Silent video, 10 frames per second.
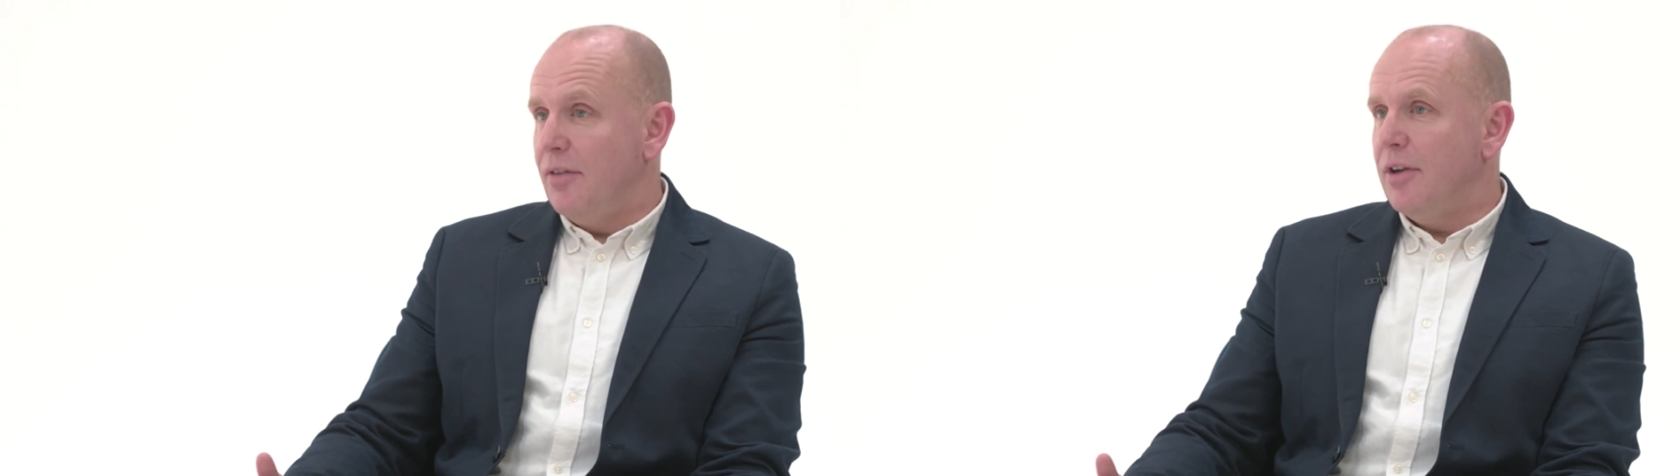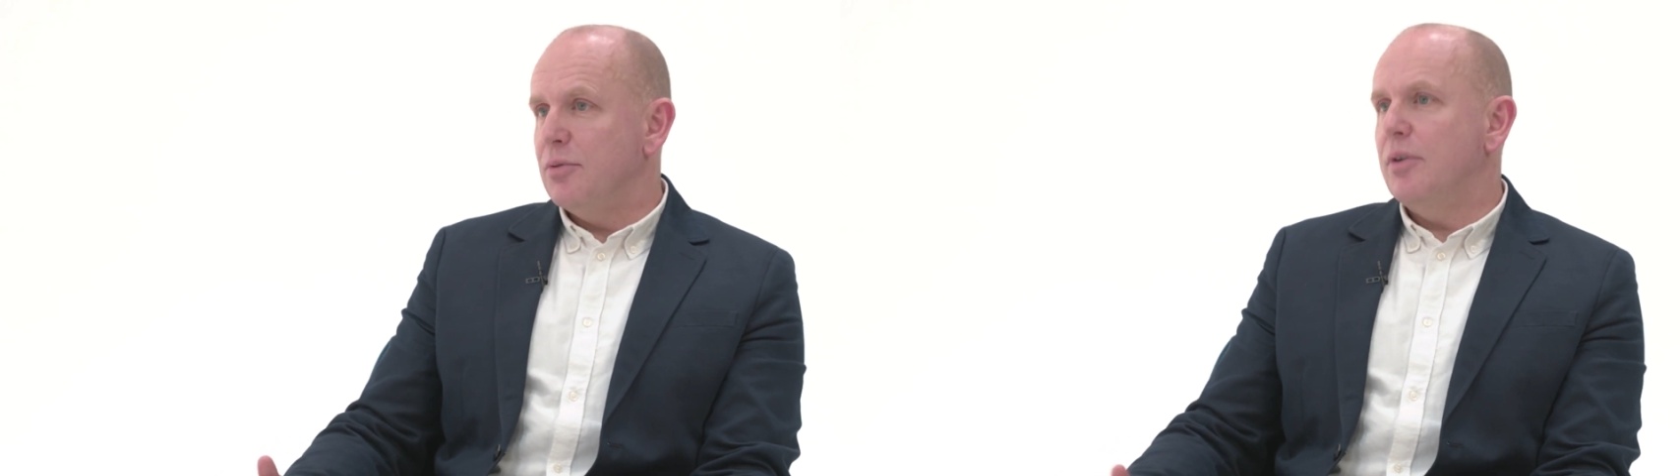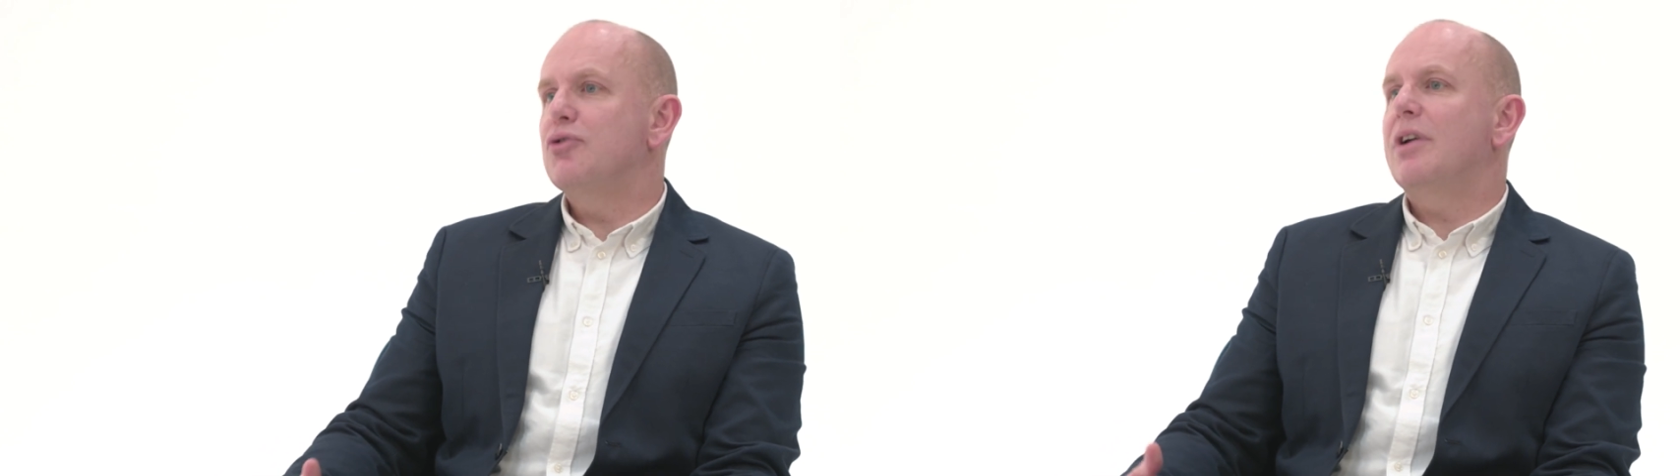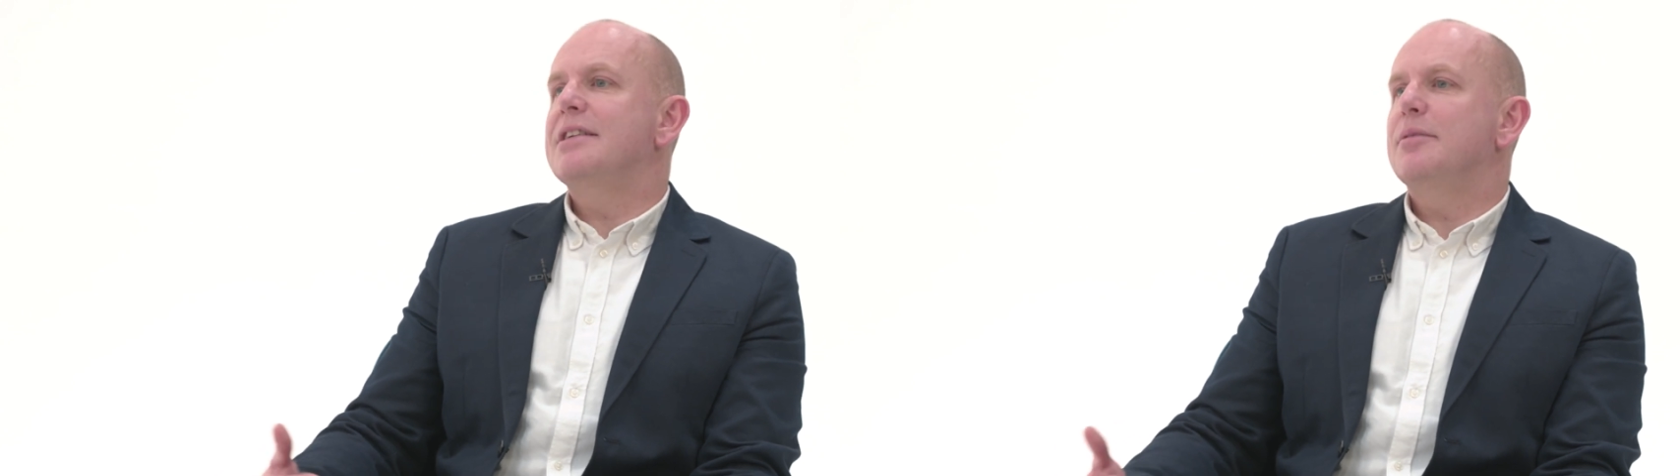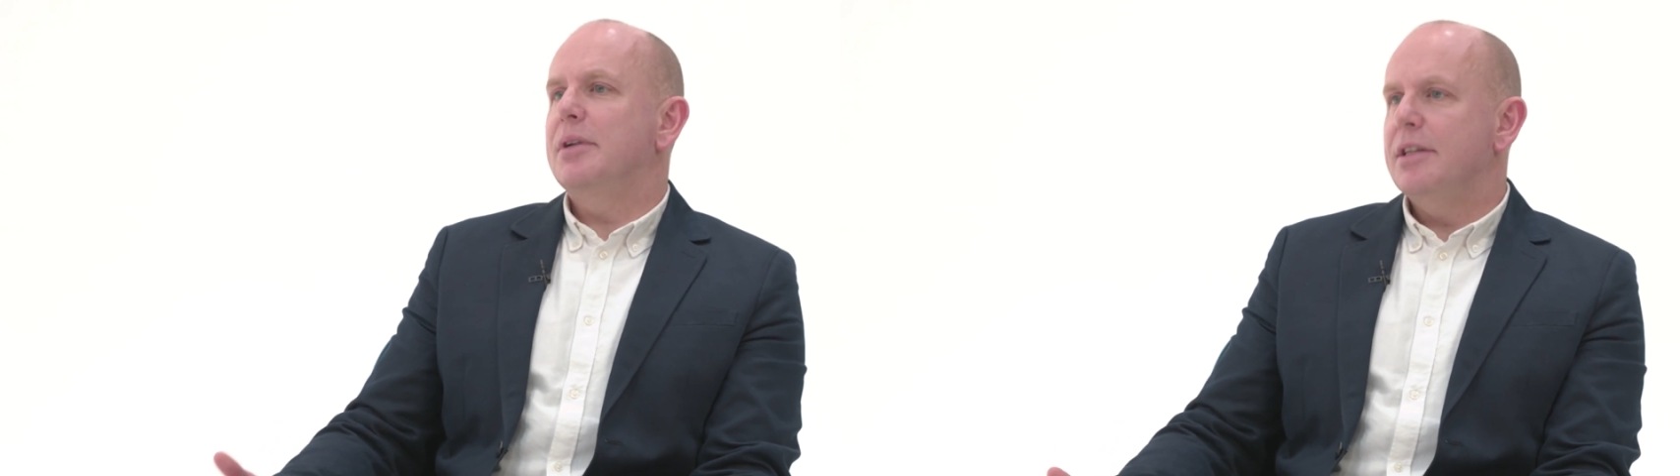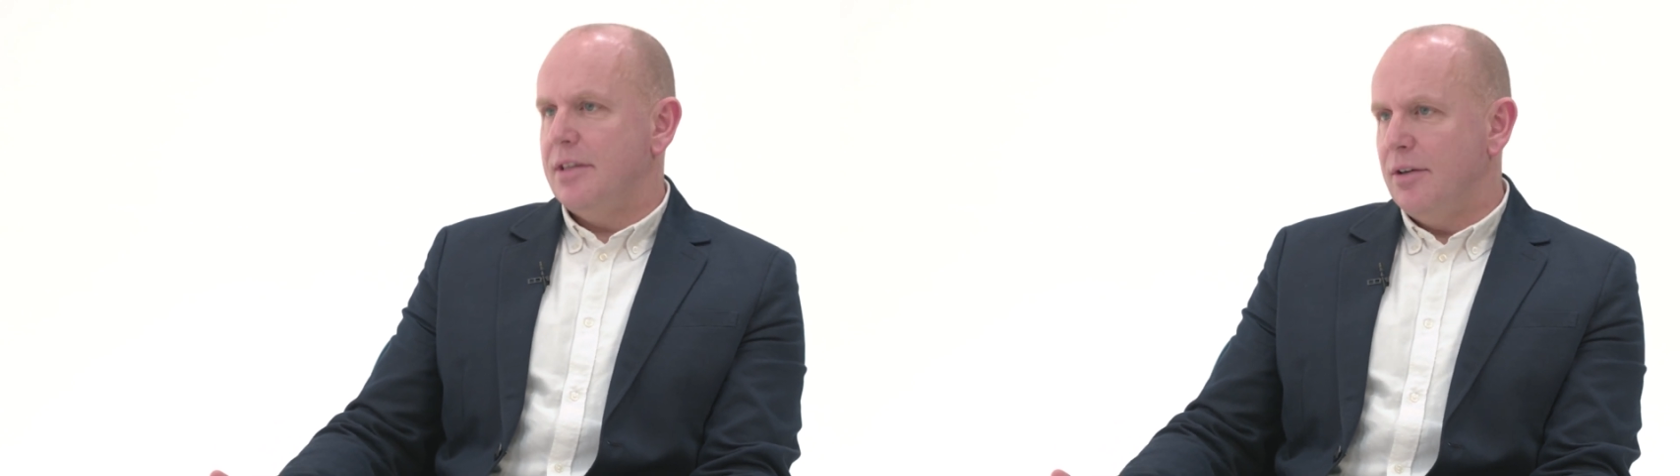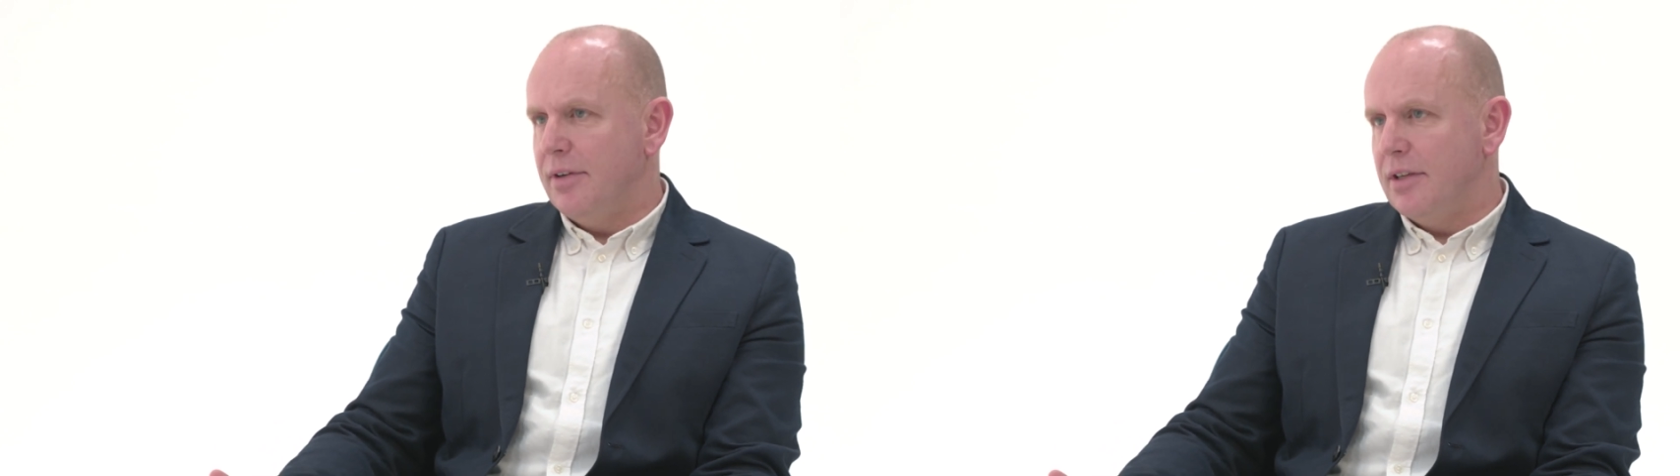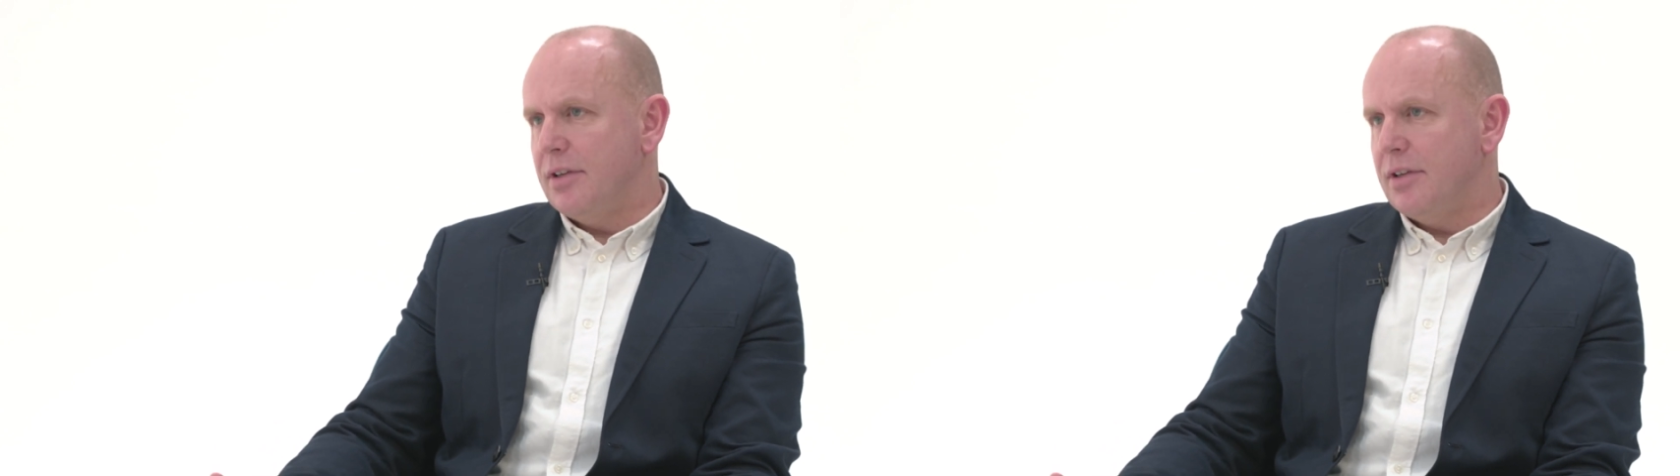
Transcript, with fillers: of it as well and traceability of it.